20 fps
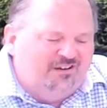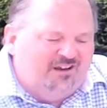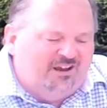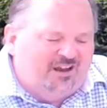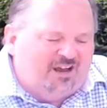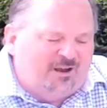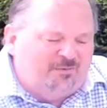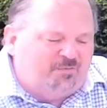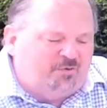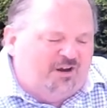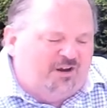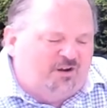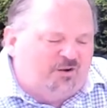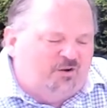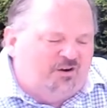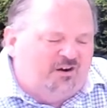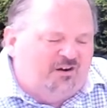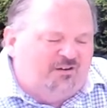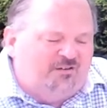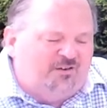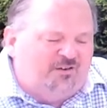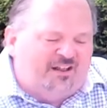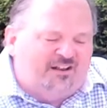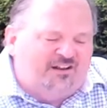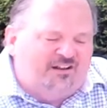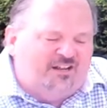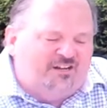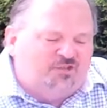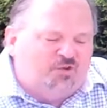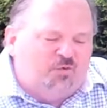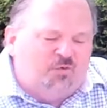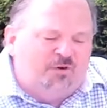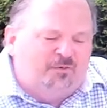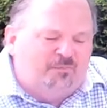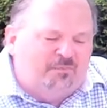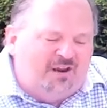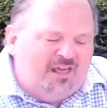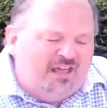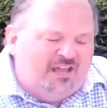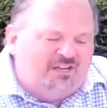I pray, Lord, uh, that you would
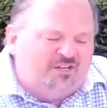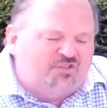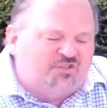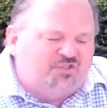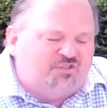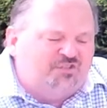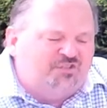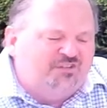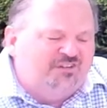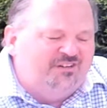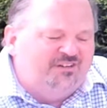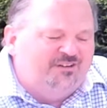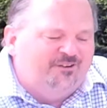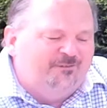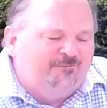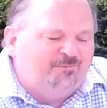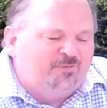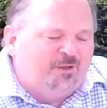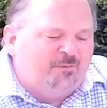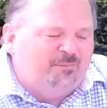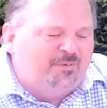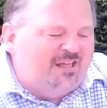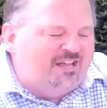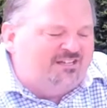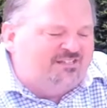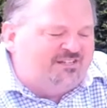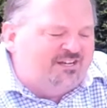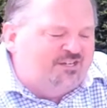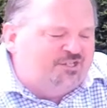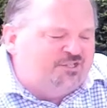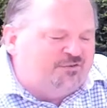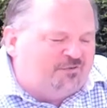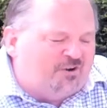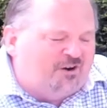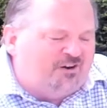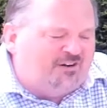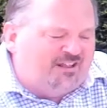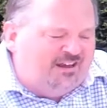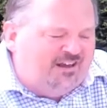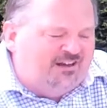bless bless each of
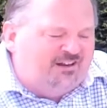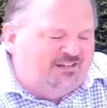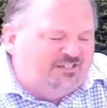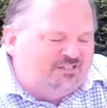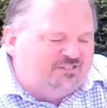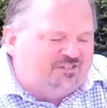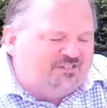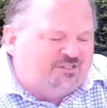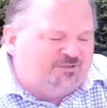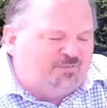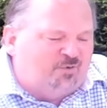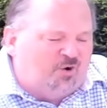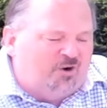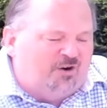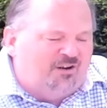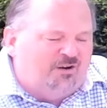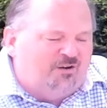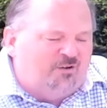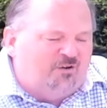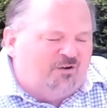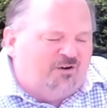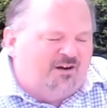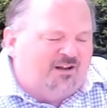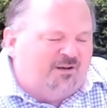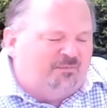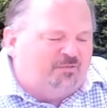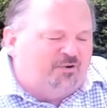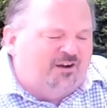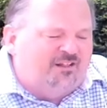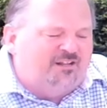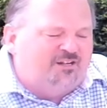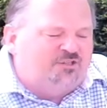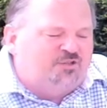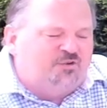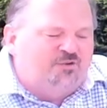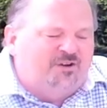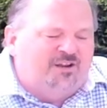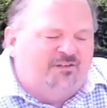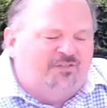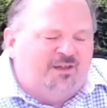our ladies this morning, Lord. I pray that you
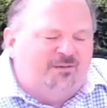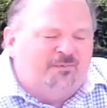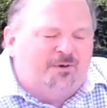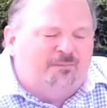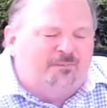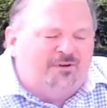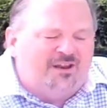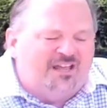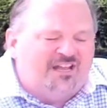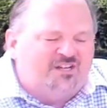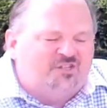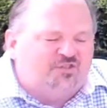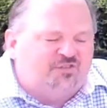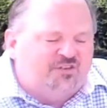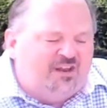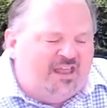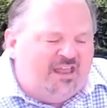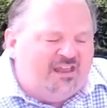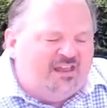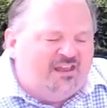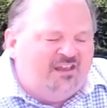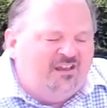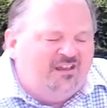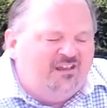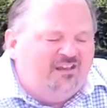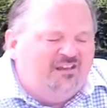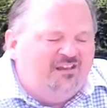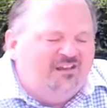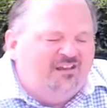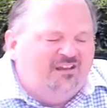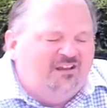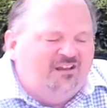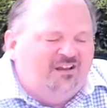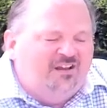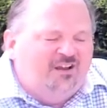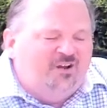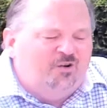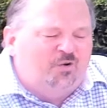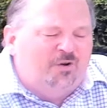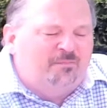give them a blessed day.
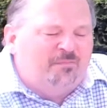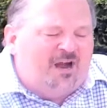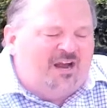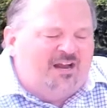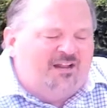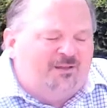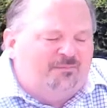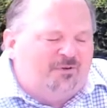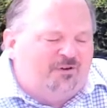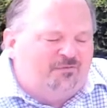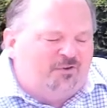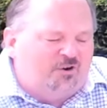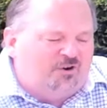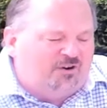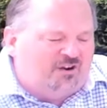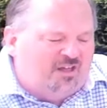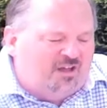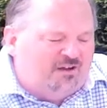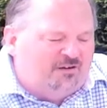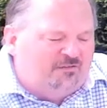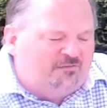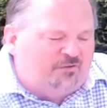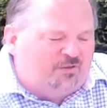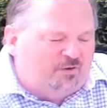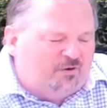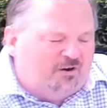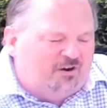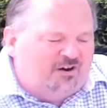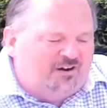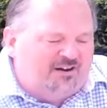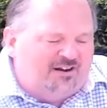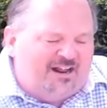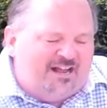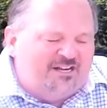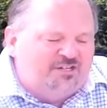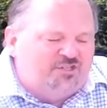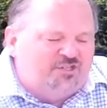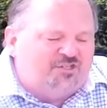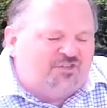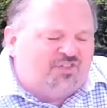Remind them of your love, Lord. And I
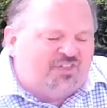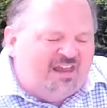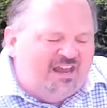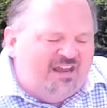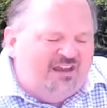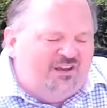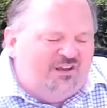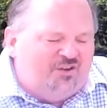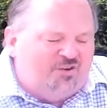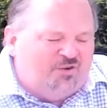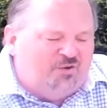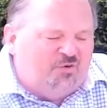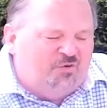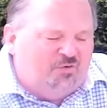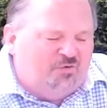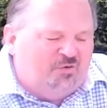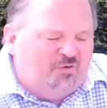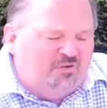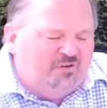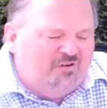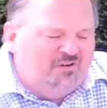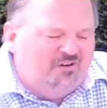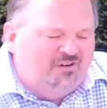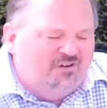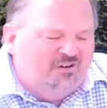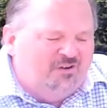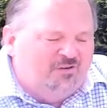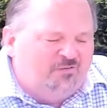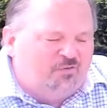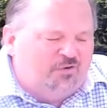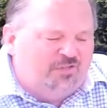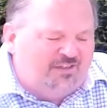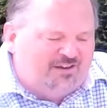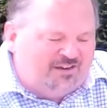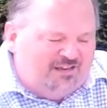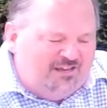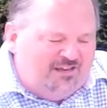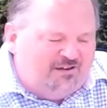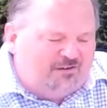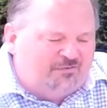just thank you for the
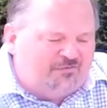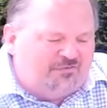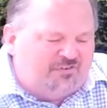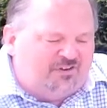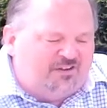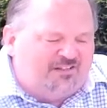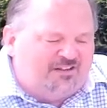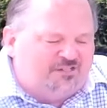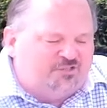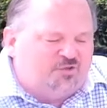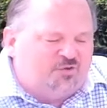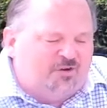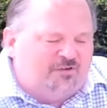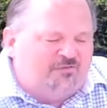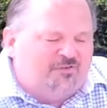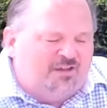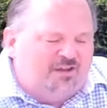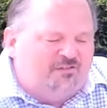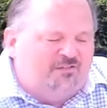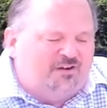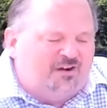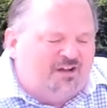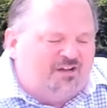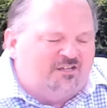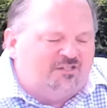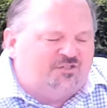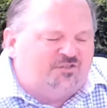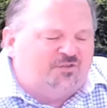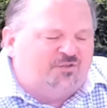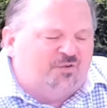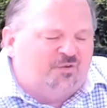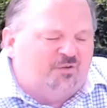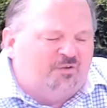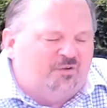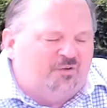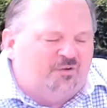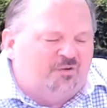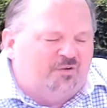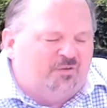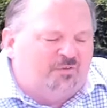gift that you have given us
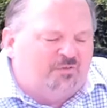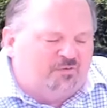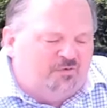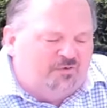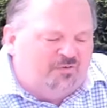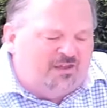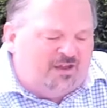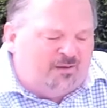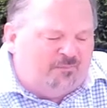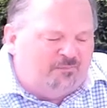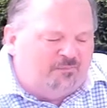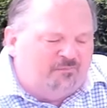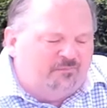through them.